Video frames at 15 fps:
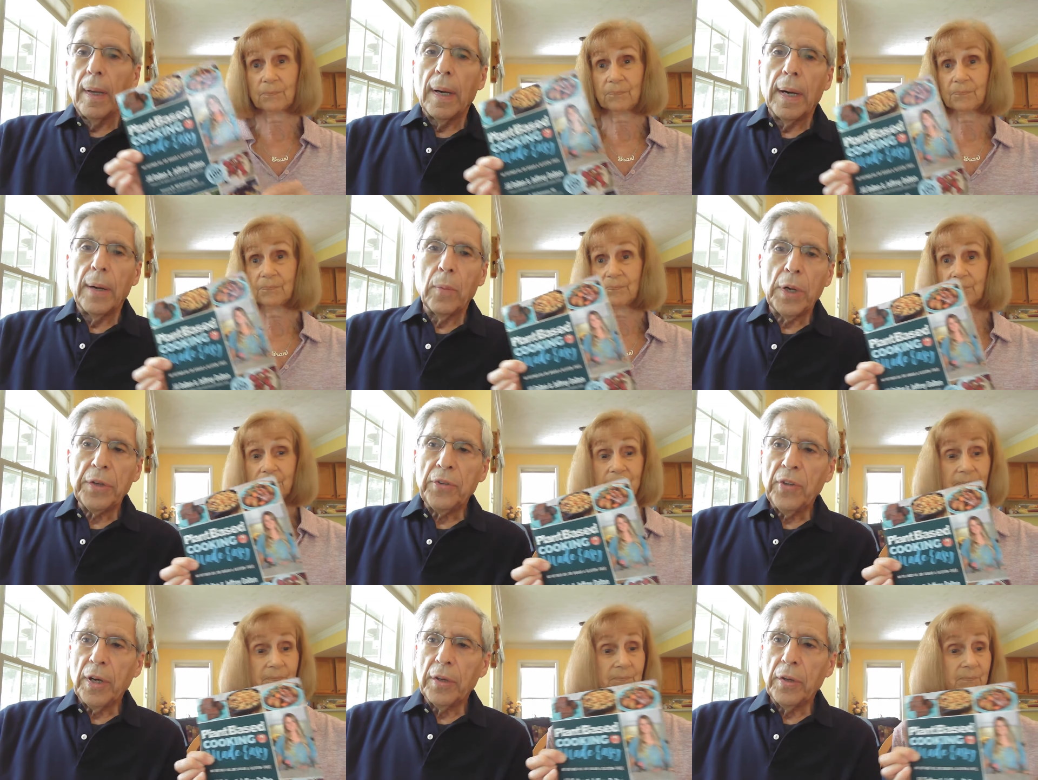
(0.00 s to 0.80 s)
Speaker 1: I want to
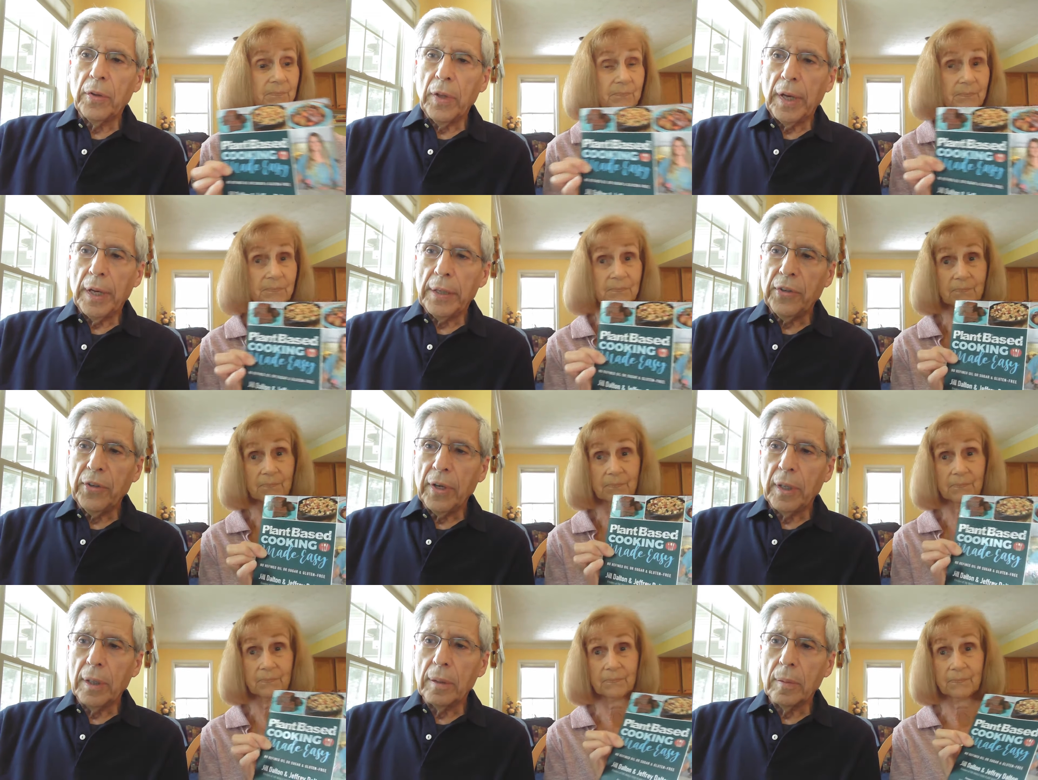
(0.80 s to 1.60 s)
tell you
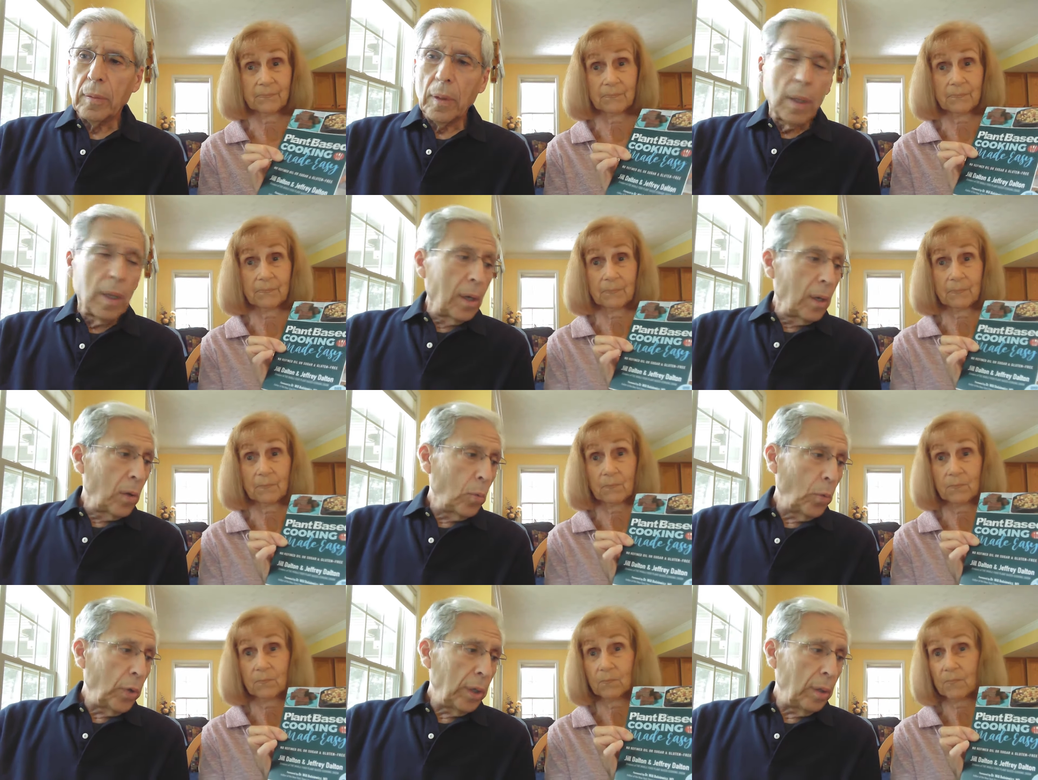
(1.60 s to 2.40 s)
that
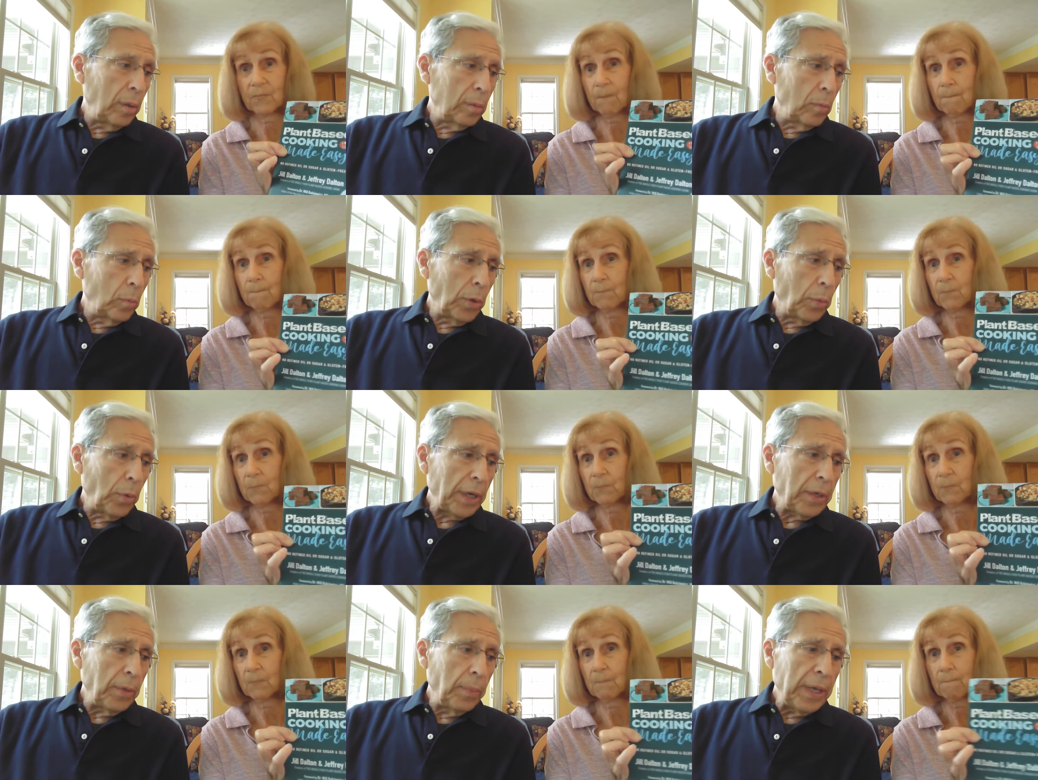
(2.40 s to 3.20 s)
we
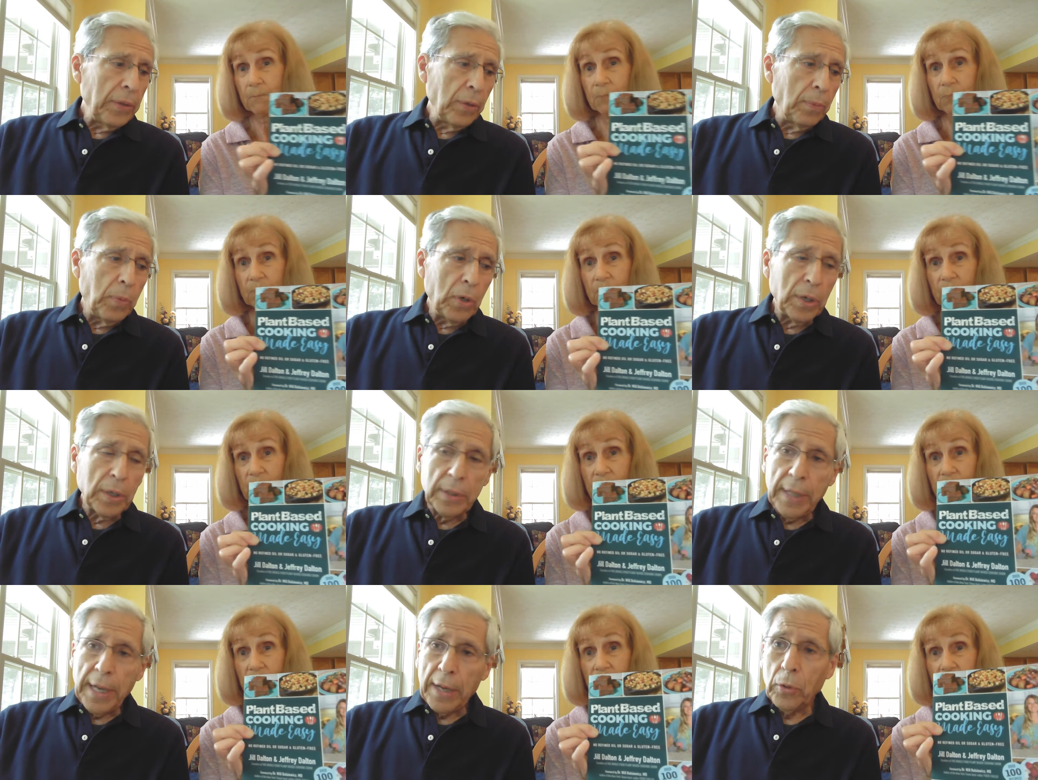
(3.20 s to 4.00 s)
recommend the book
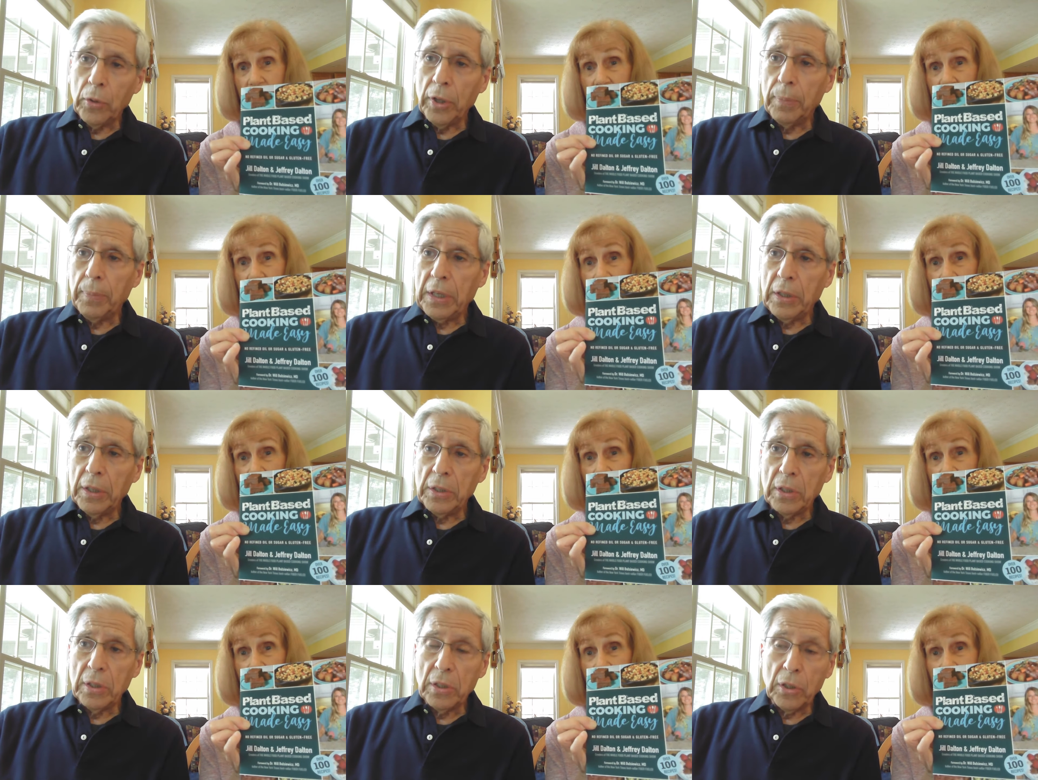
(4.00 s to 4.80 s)
not only
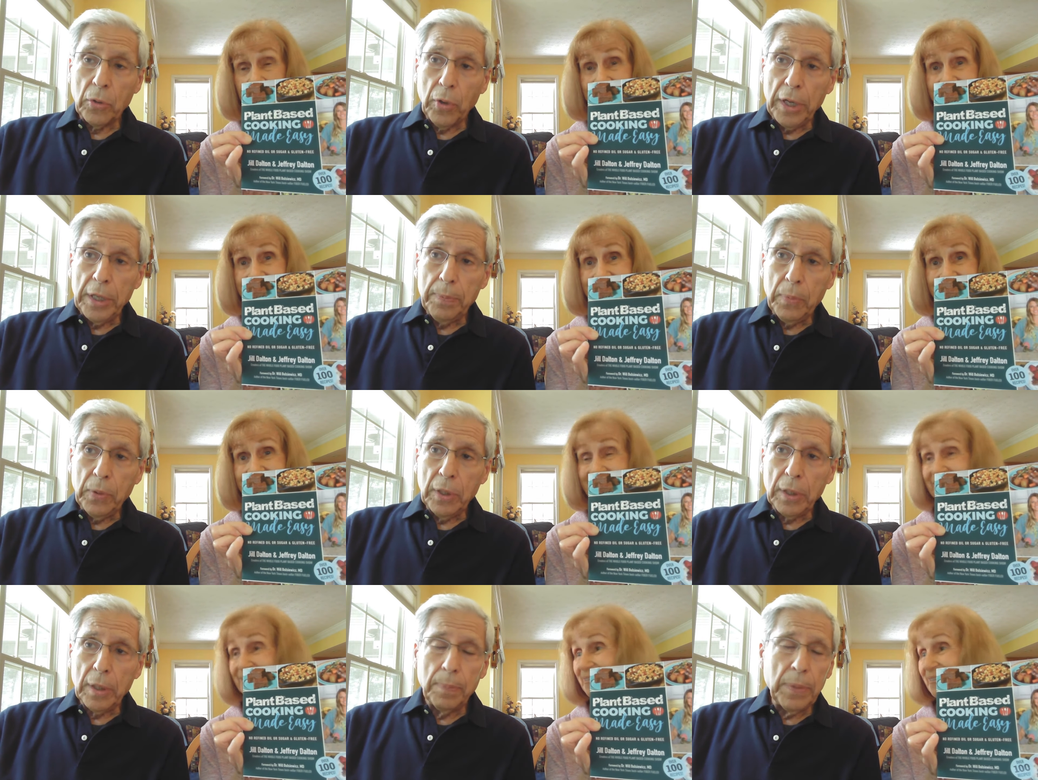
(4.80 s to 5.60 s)
because it's a great
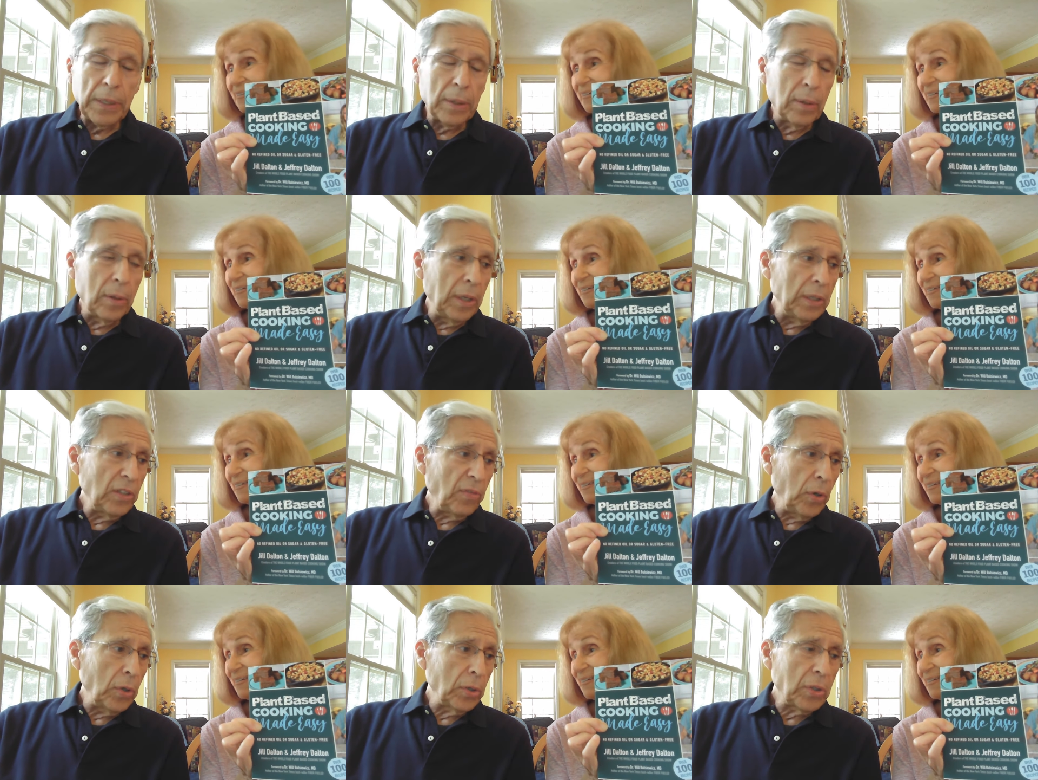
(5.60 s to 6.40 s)
book, but these
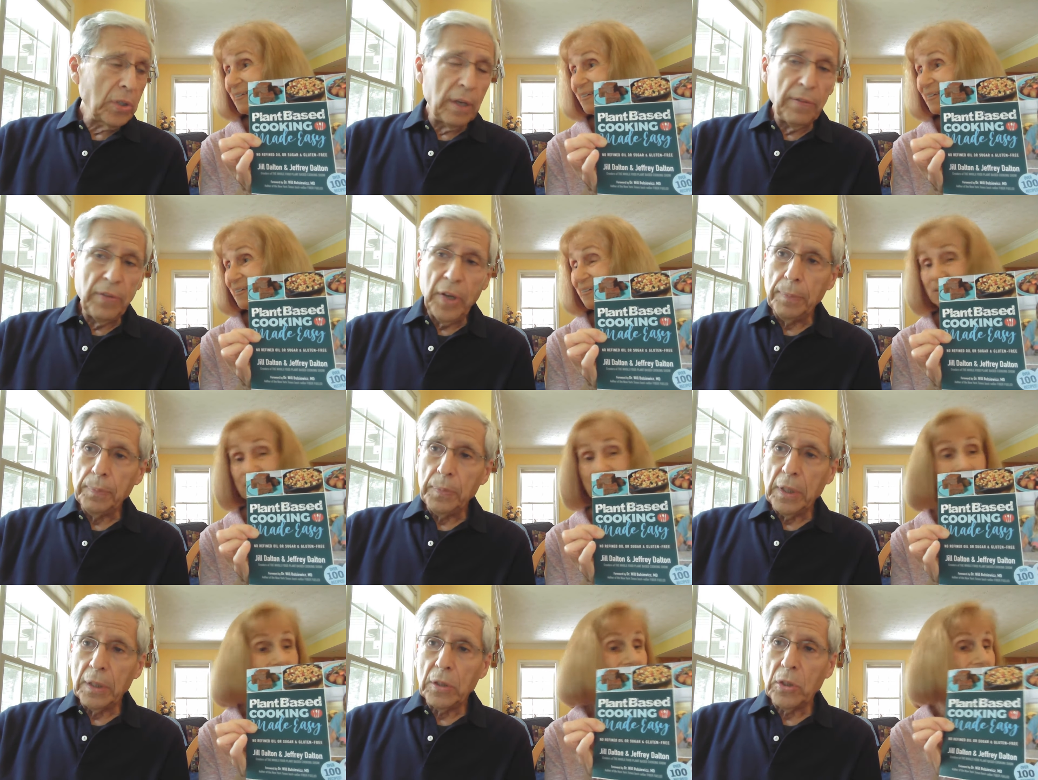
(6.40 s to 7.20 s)
folks have helped
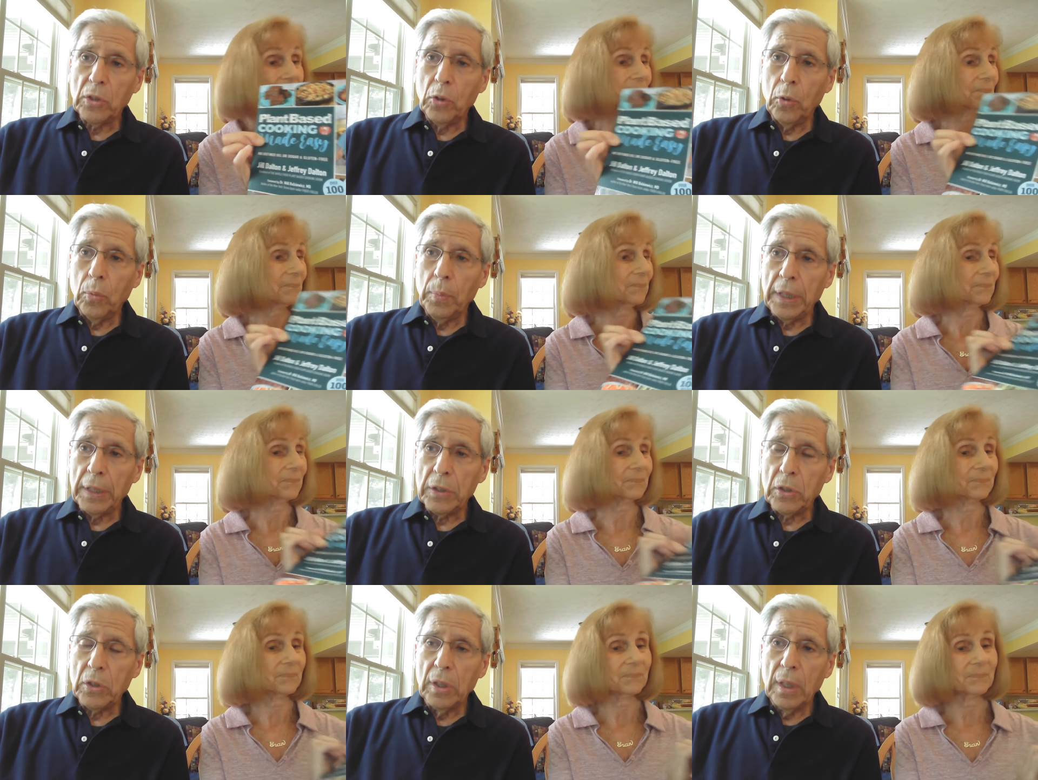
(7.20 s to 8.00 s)
us so
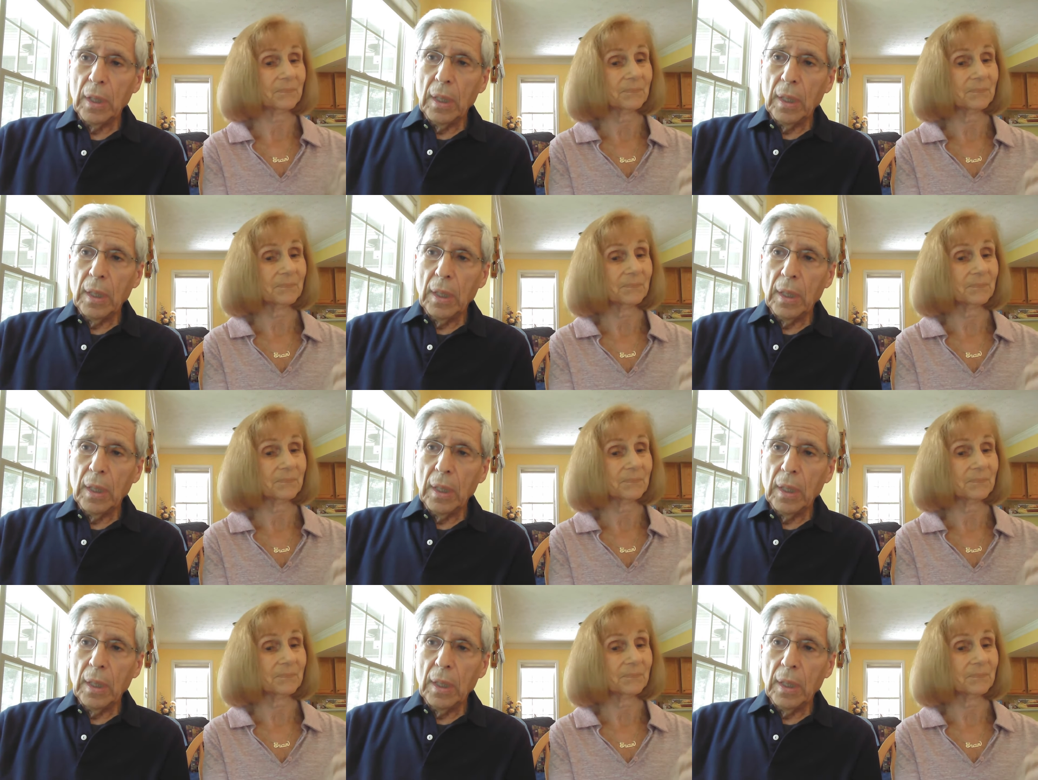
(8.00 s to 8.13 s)
much.